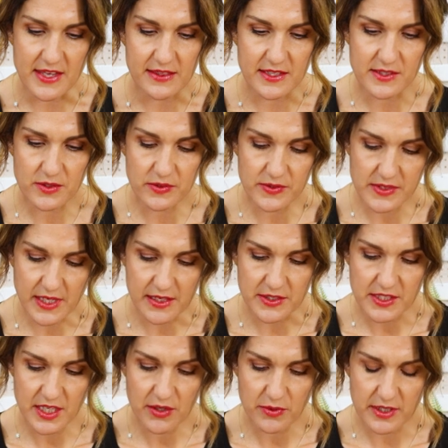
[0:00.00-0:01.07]
then there's also
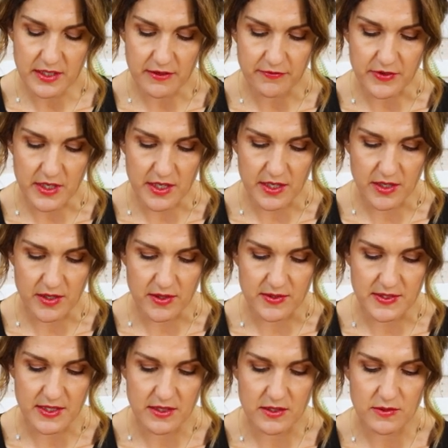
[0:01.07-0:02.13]
two other
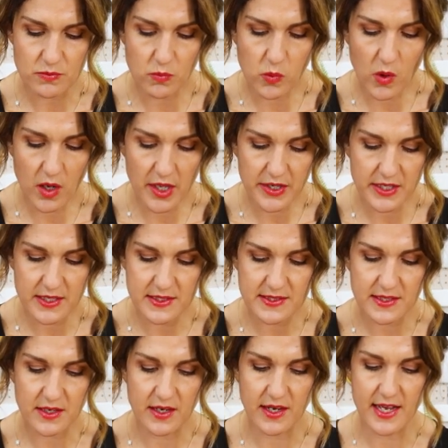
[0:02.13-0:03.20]
views. There's one that's
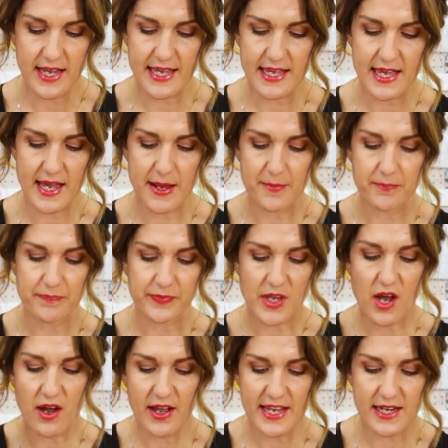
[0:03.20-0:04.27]
got a um,
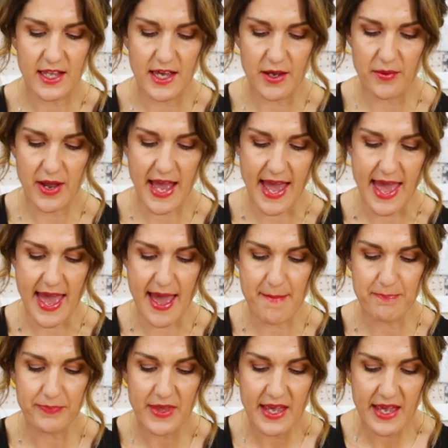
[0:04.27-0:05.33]
high-low
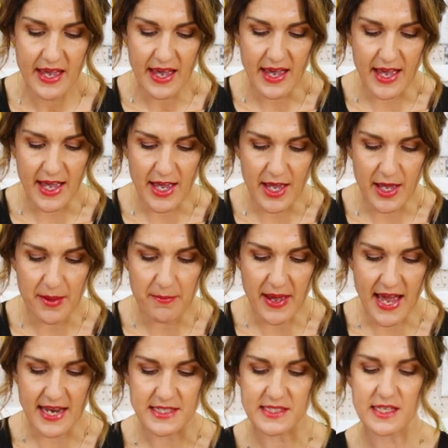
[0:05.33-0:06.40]
hem um,
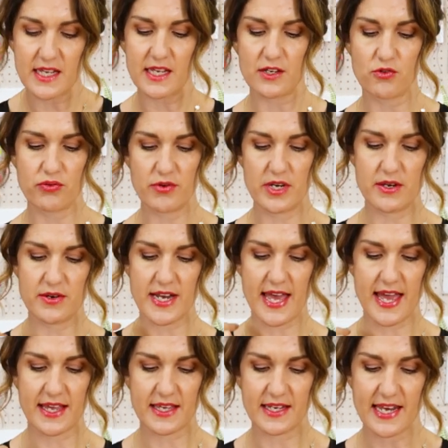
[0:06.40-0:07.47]
and a crew
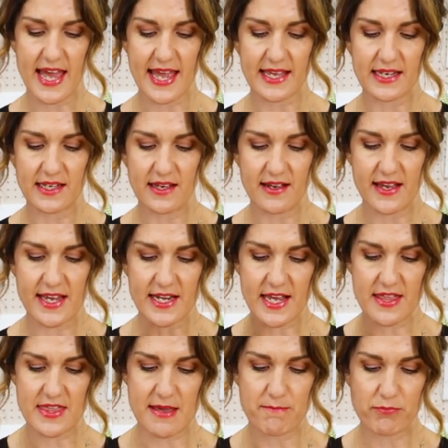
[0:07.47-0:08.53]
neck neckline,
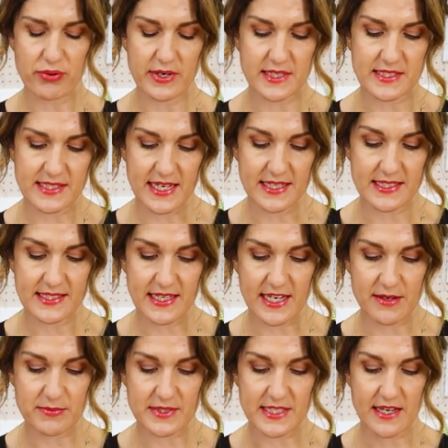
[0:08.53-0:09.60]
and then princess
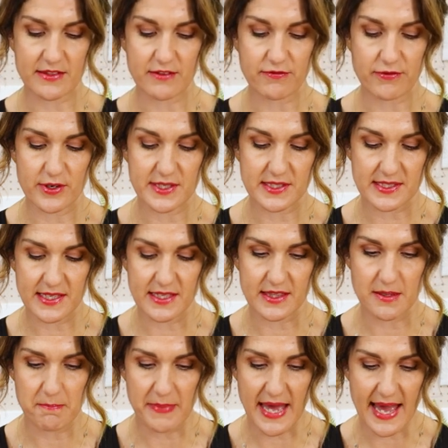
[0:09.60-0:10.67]
seams down the front and
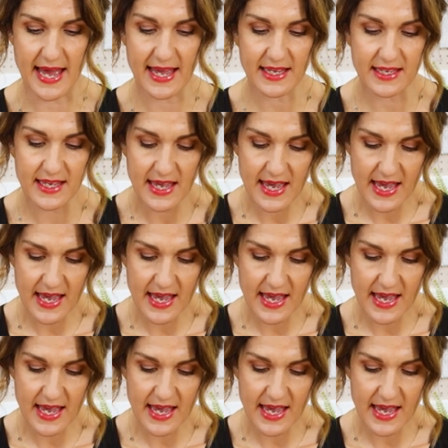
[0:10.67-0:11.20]
the back.